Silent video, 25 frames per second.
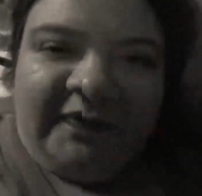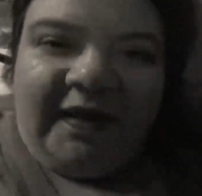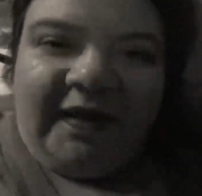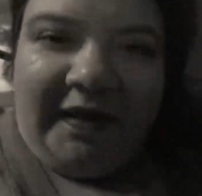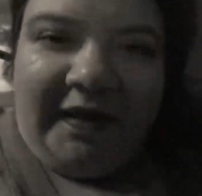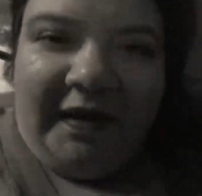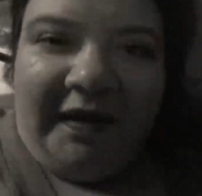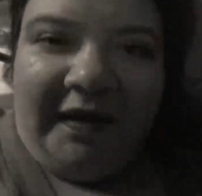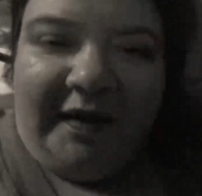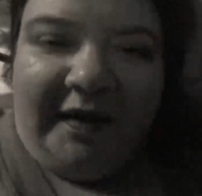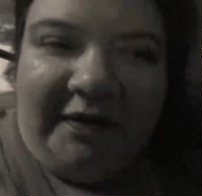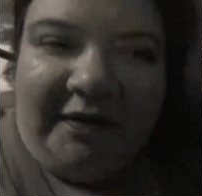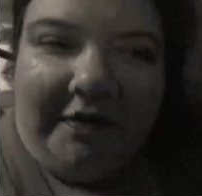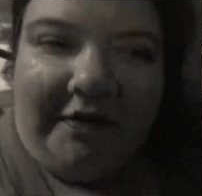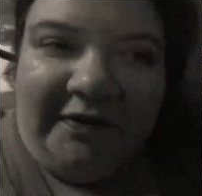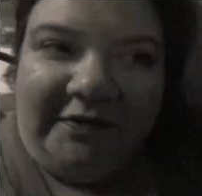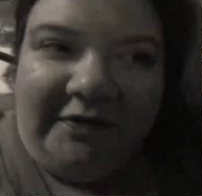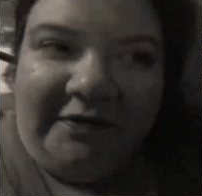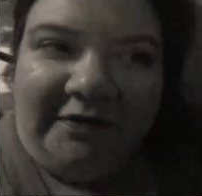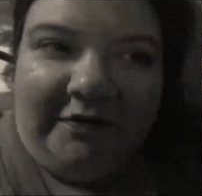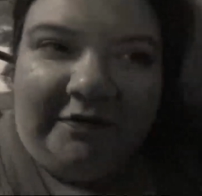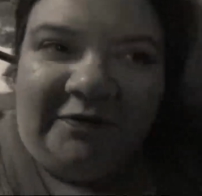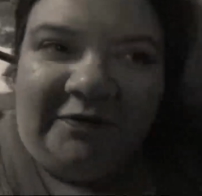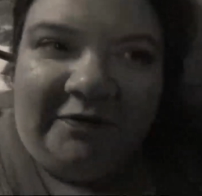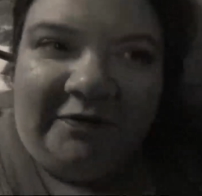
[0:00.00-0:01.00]
And
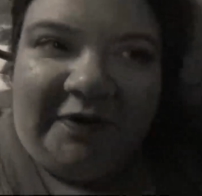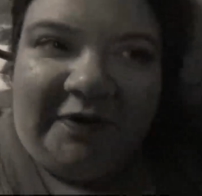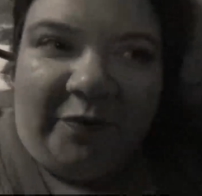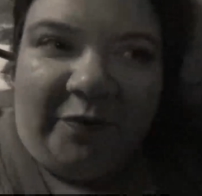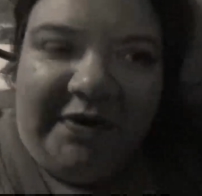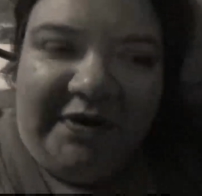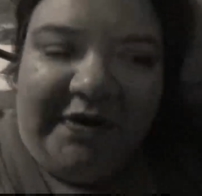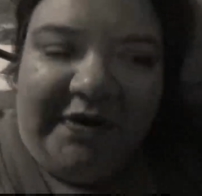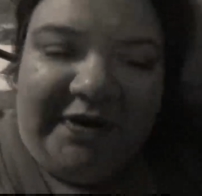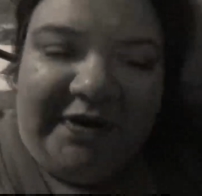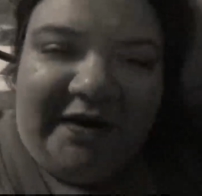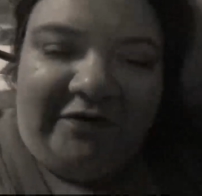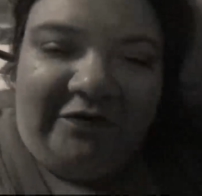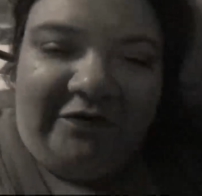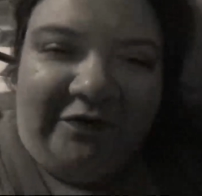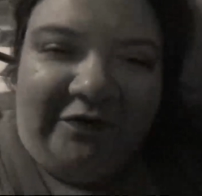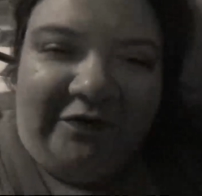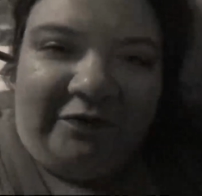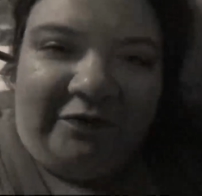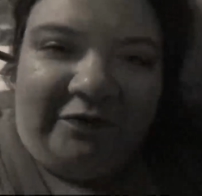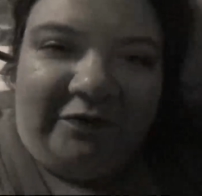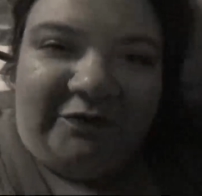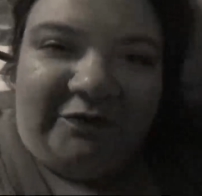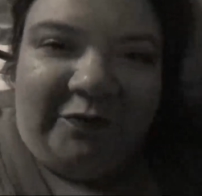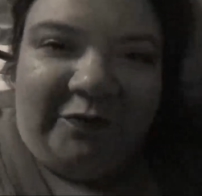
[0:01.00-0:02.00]
like we
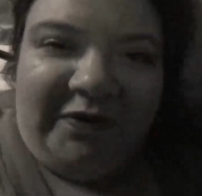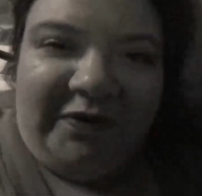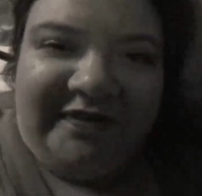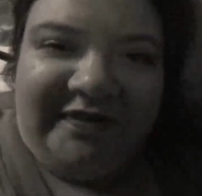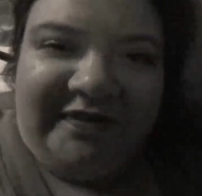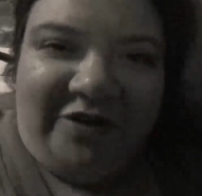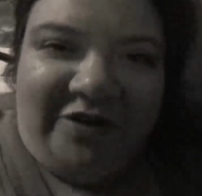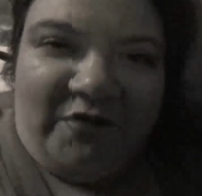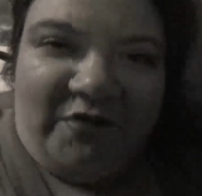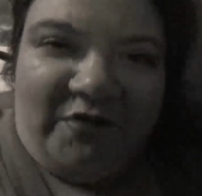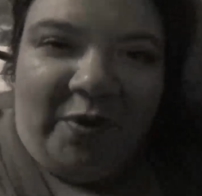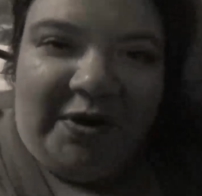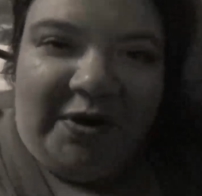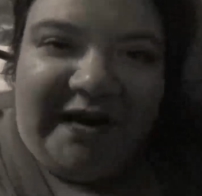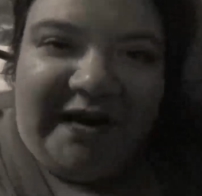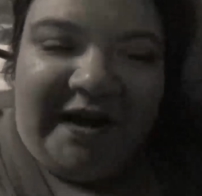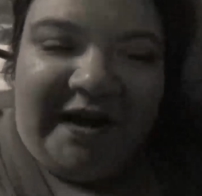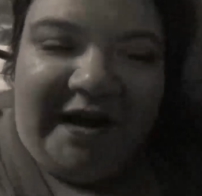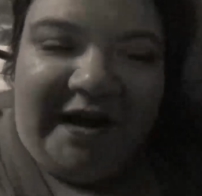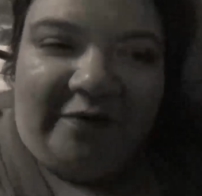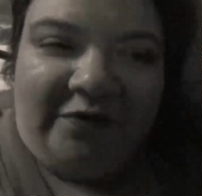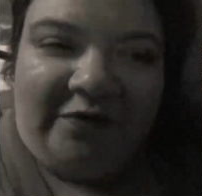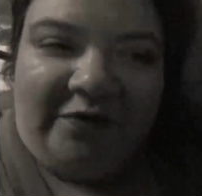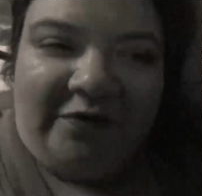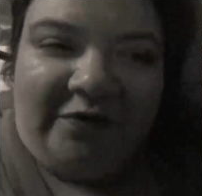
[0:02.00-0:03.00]
just have one
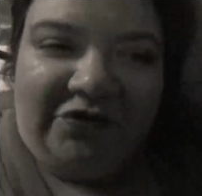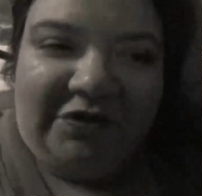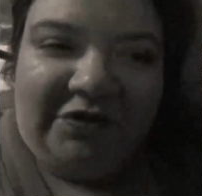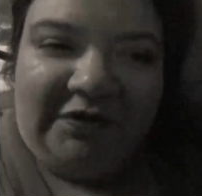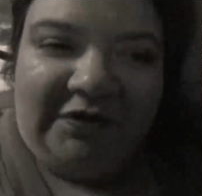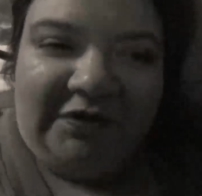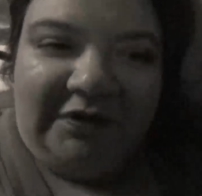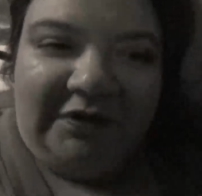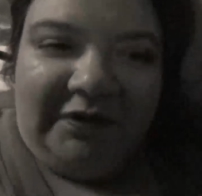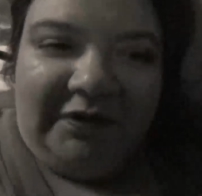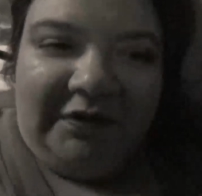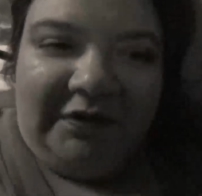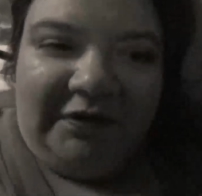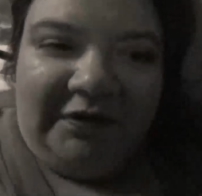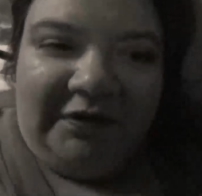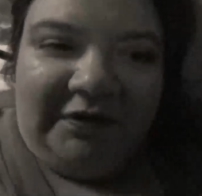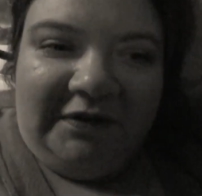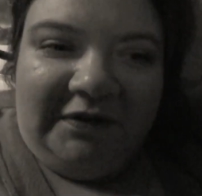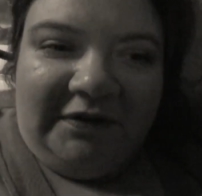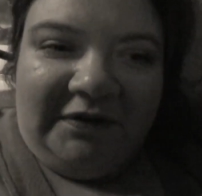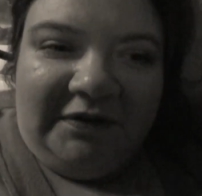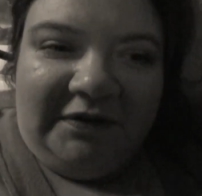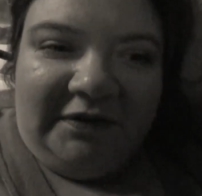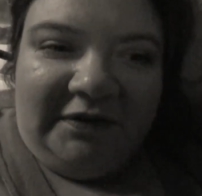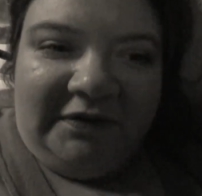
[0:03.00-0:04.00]
couch,
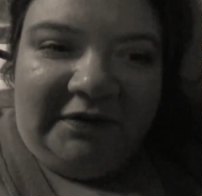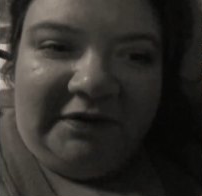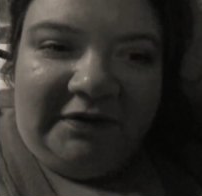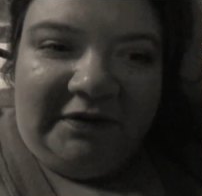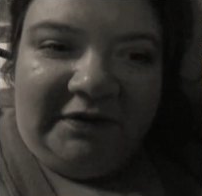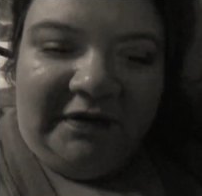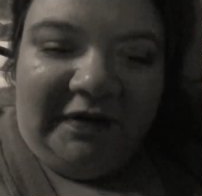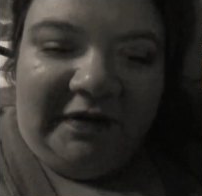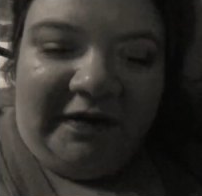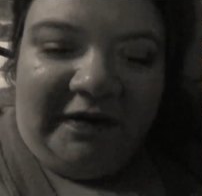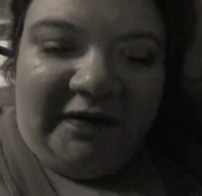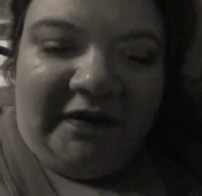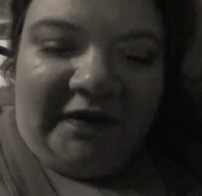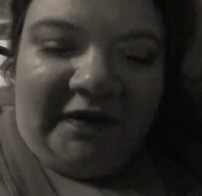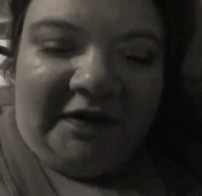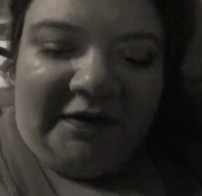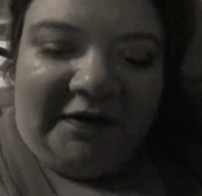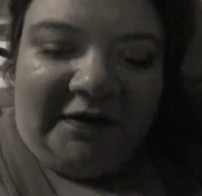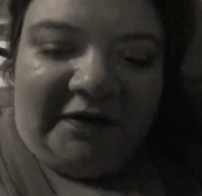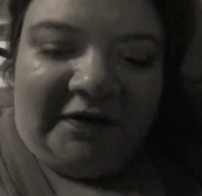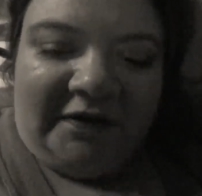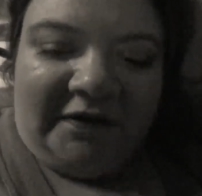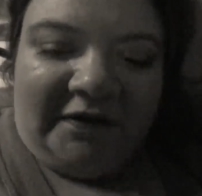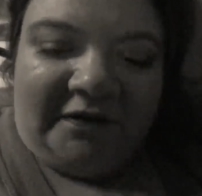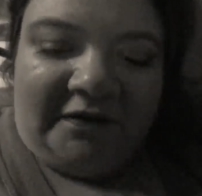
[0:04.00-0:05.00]
and then
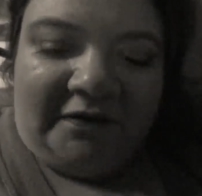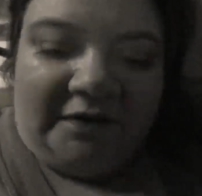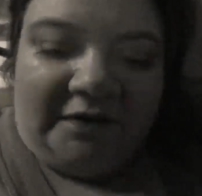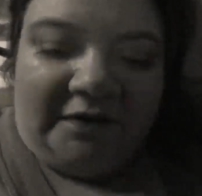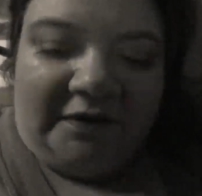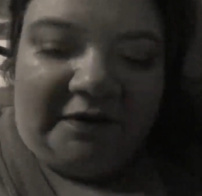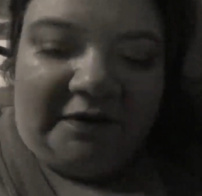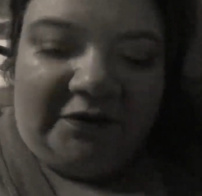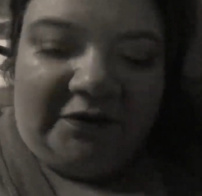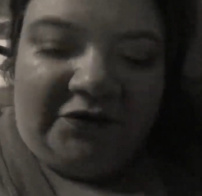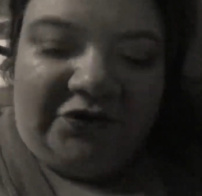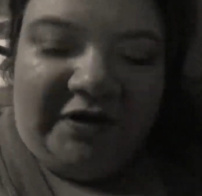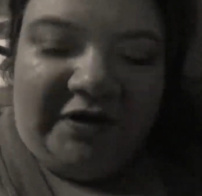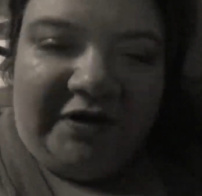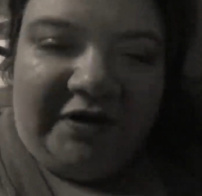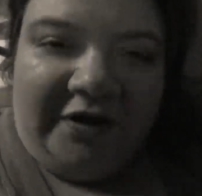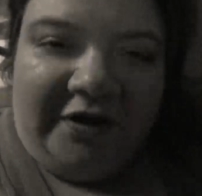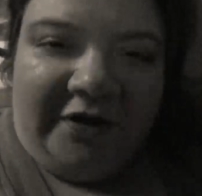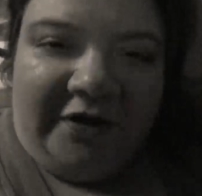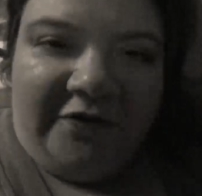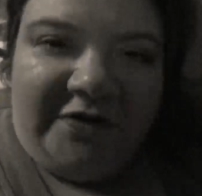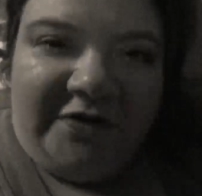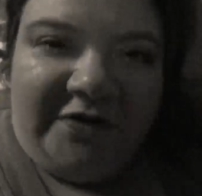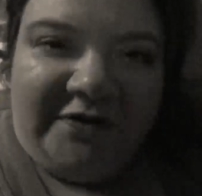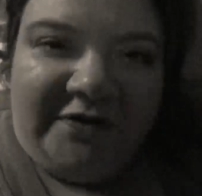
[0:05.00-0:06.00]
like a
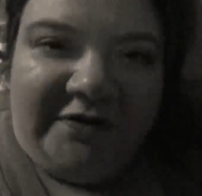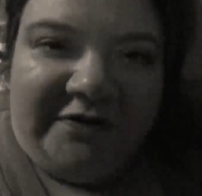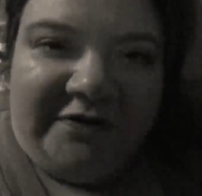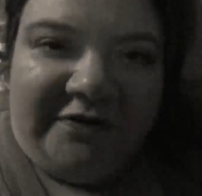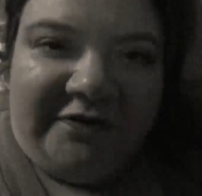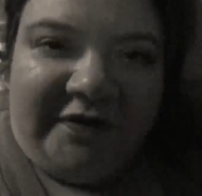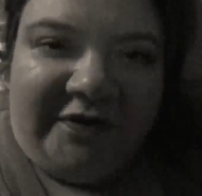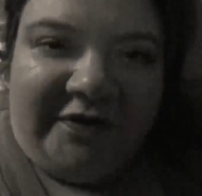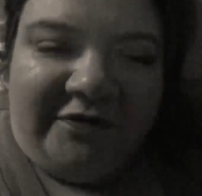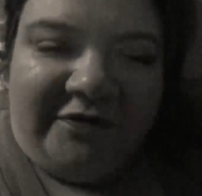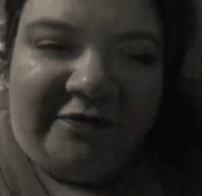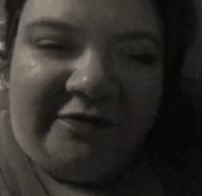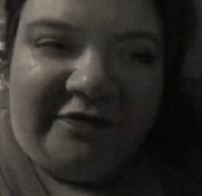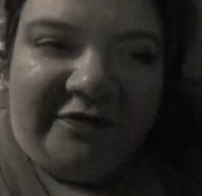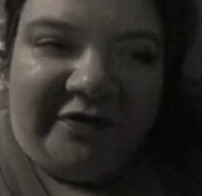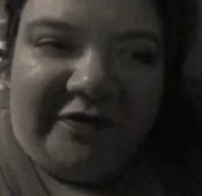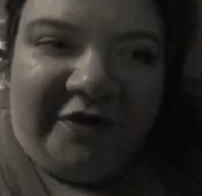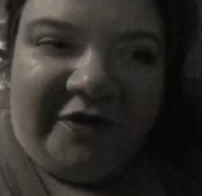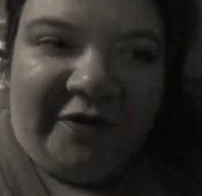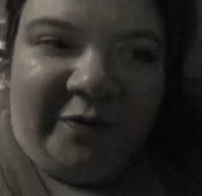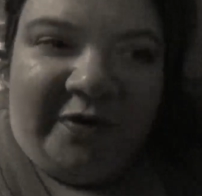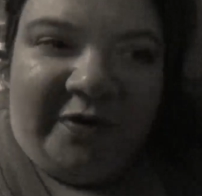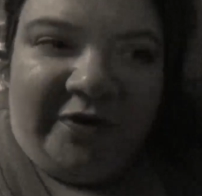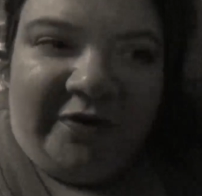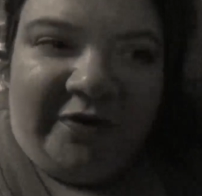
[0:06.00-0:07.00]
chair that doesn't fit
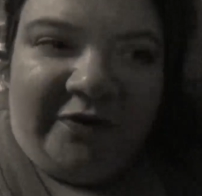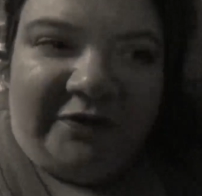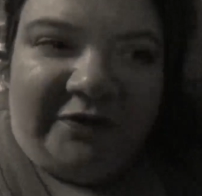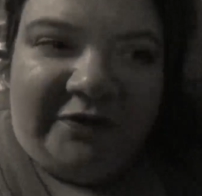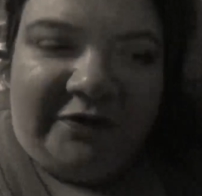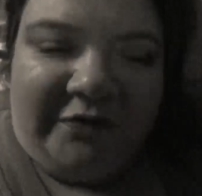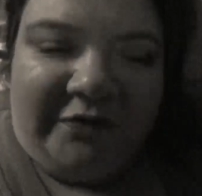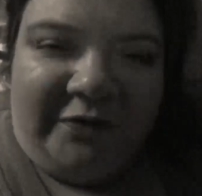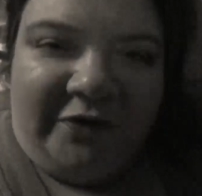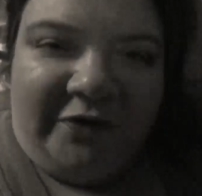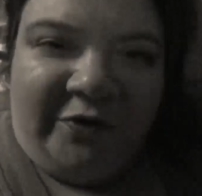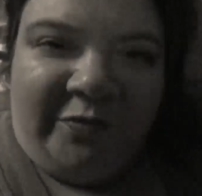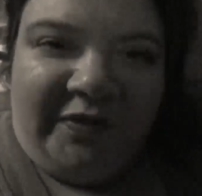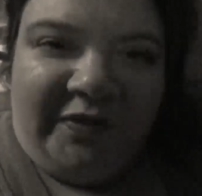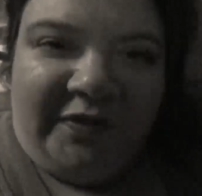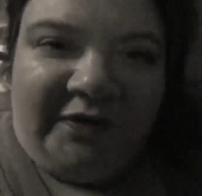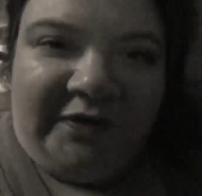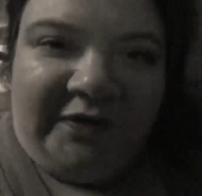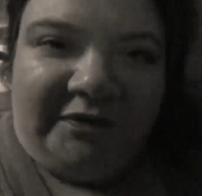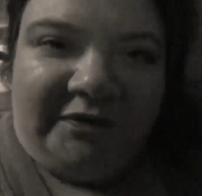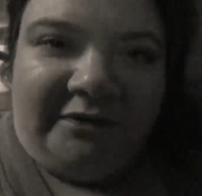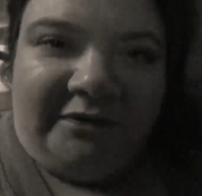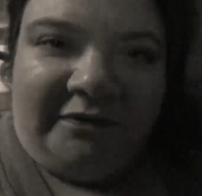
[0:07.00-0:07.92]
very well in this room, and then